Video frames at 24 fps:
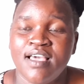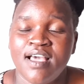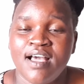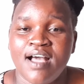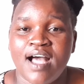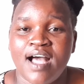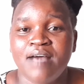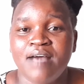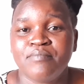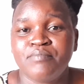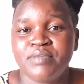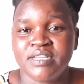
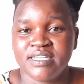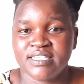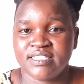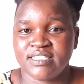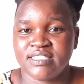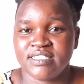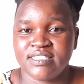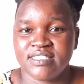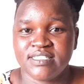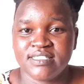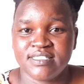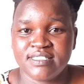
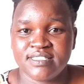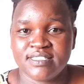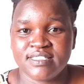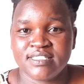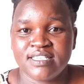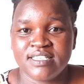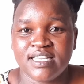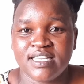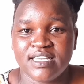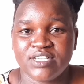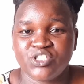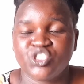abilities
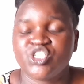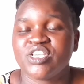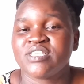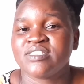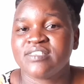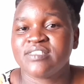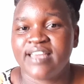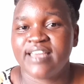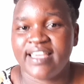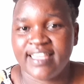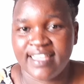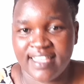just
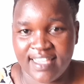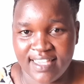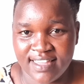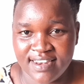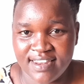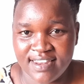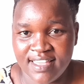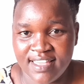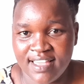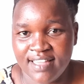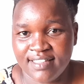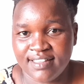like
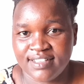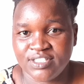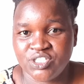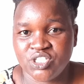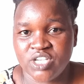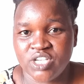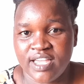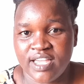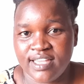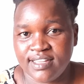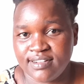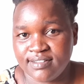any other
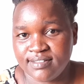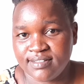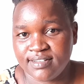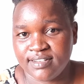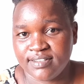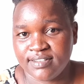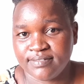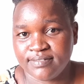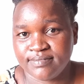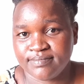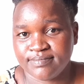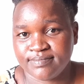child.
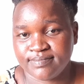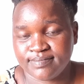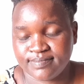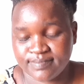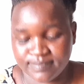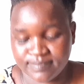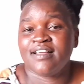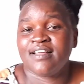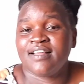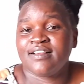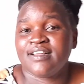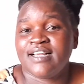
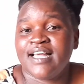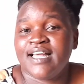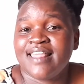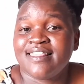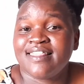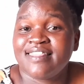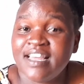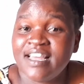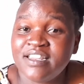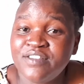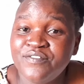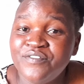
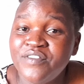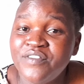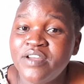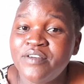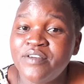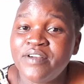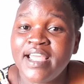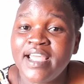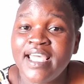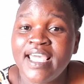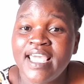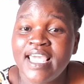That
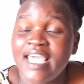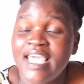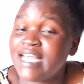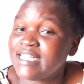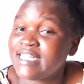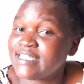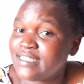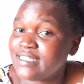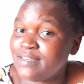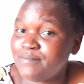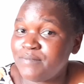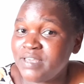very
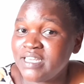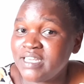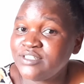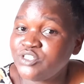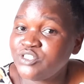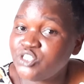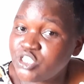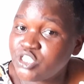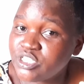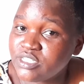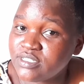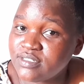SMN
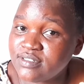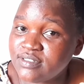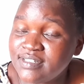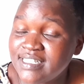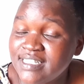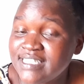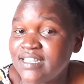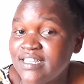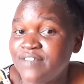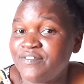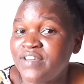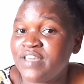gene, the
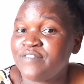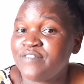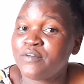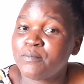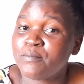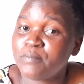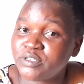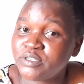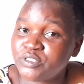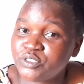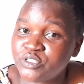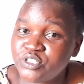survival
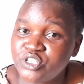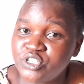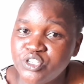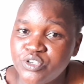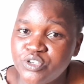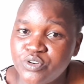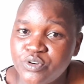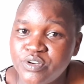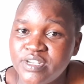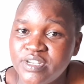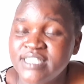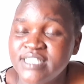motor
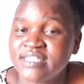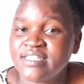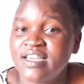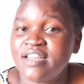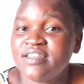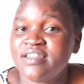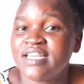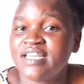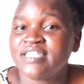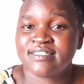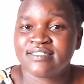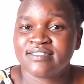neuron, is one
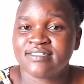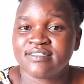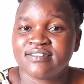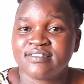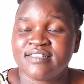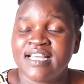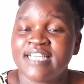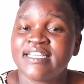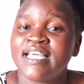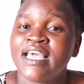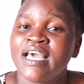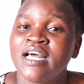
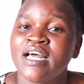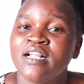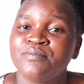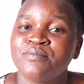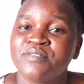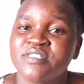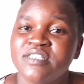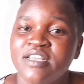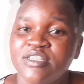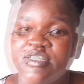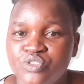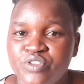that helps
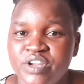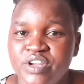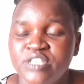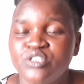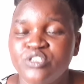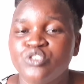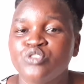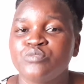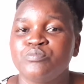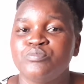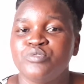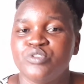the children
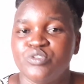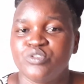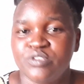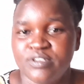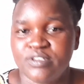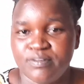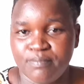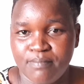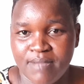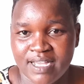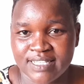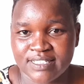to build
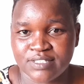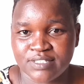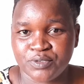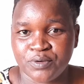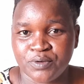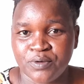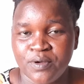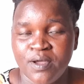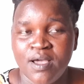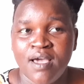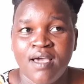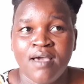
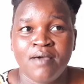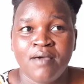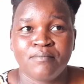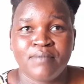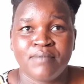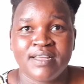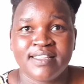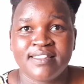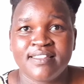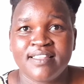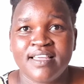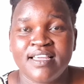muscle.
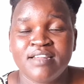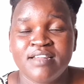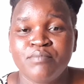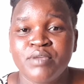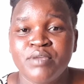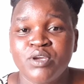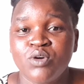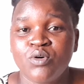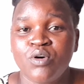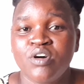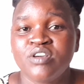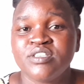But then
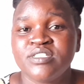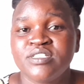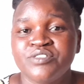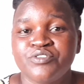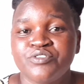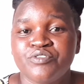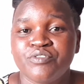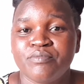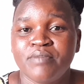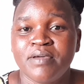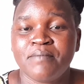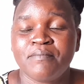because
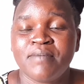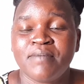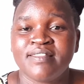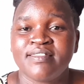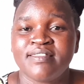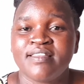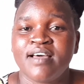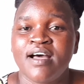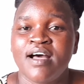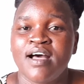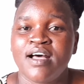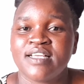remember
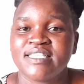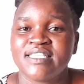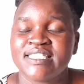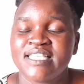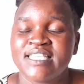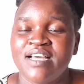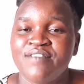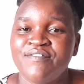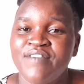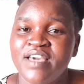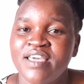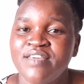the
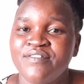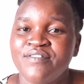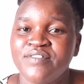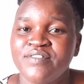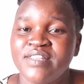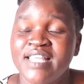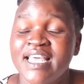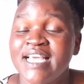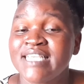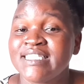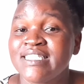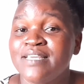
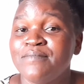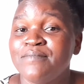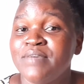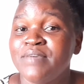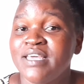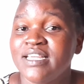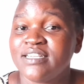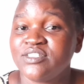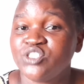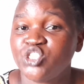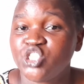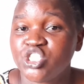
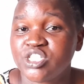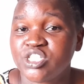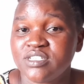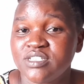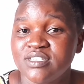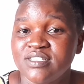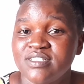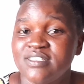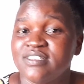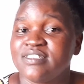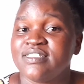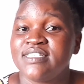SMN gene
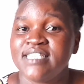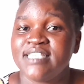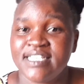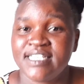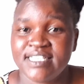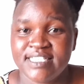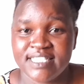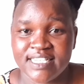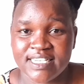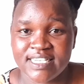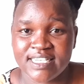is deleted